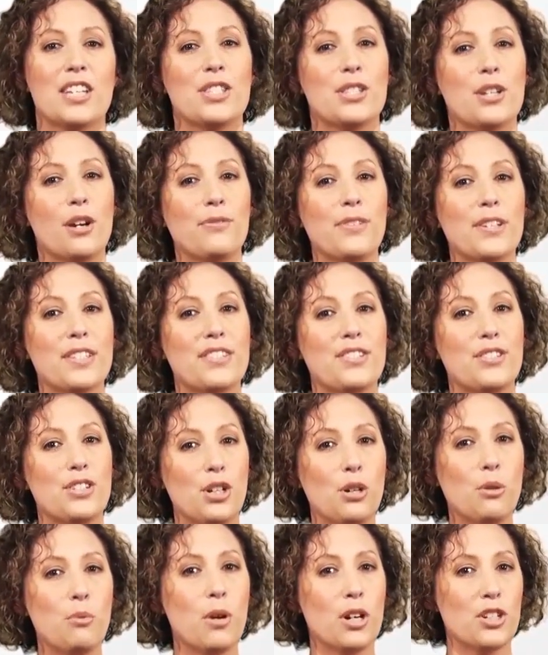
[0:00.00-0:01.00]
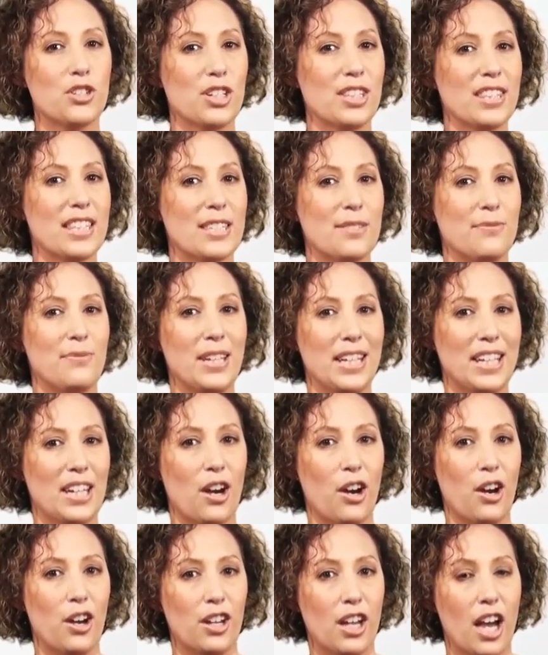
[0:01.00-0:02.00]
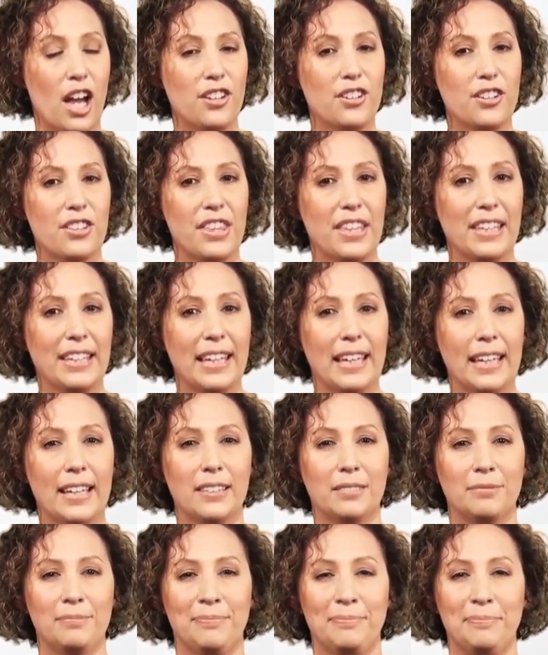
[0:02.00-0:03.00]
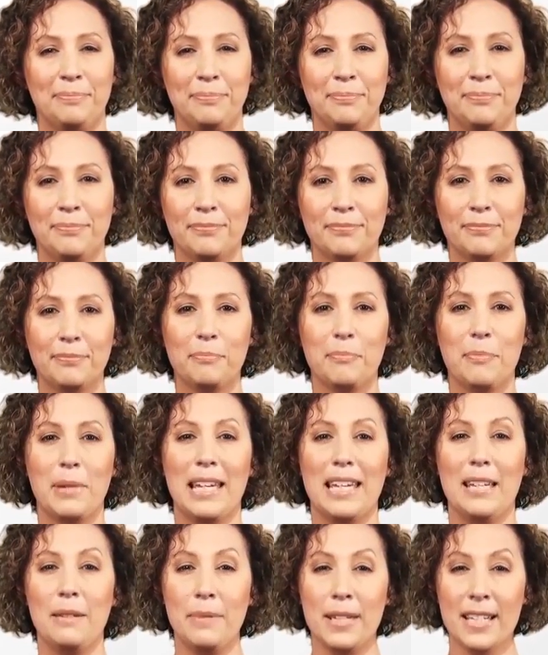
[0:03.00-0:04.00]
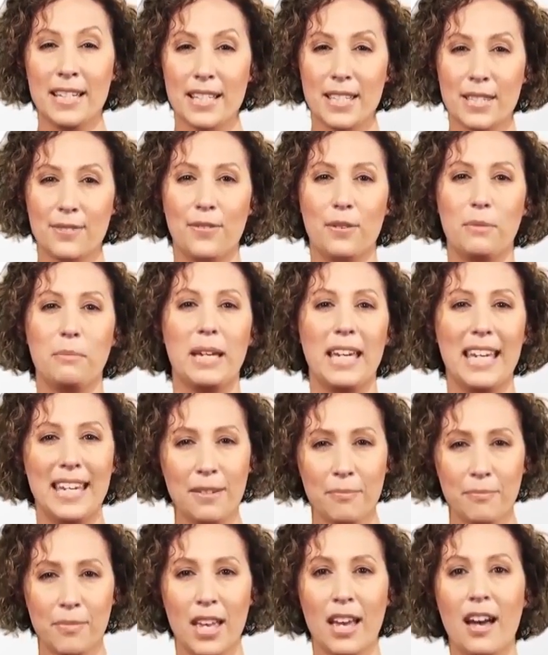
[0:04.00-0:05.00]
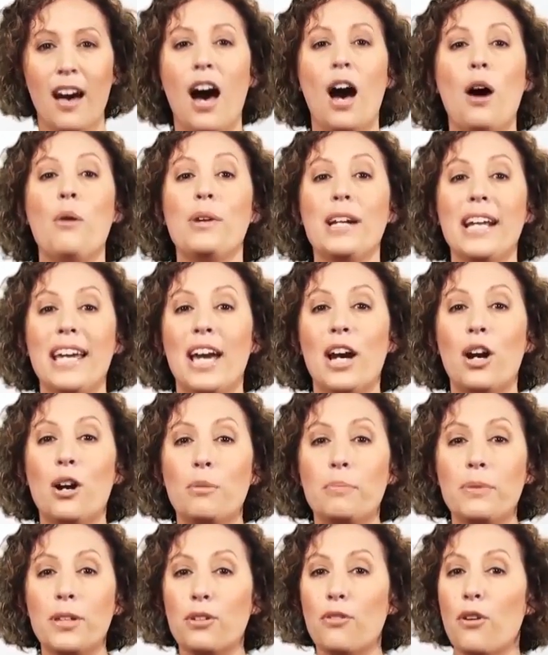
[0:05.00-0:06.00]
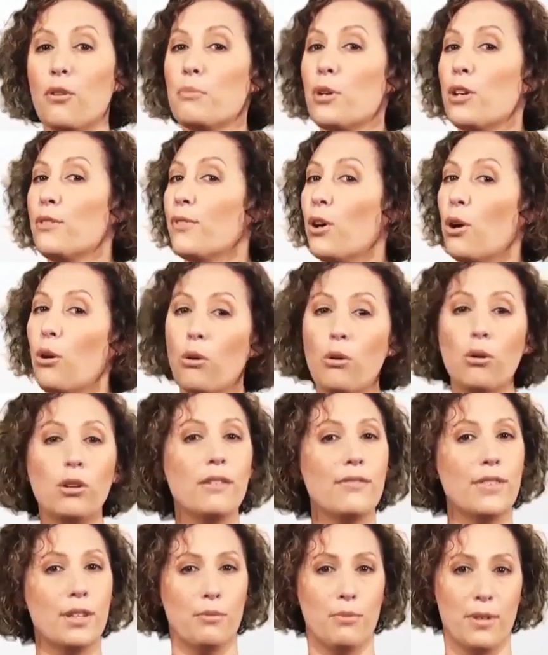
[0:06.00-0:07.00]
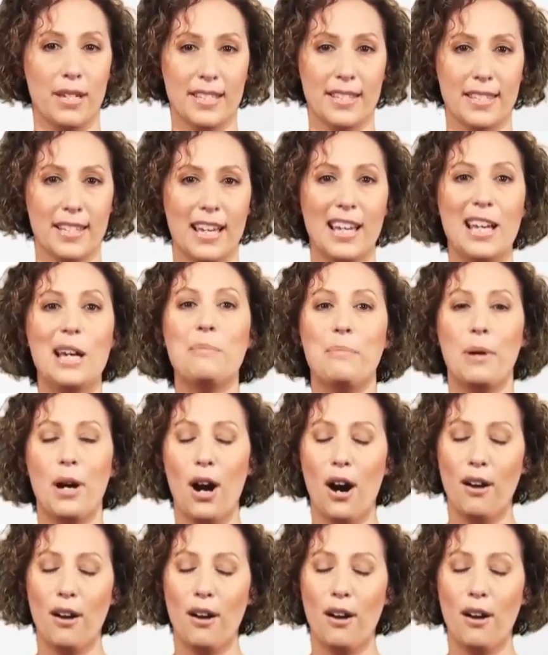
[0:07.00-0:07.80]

So if you're still watching this video and you're thinking, maybe it's for me, I want to help you remove all of the risk by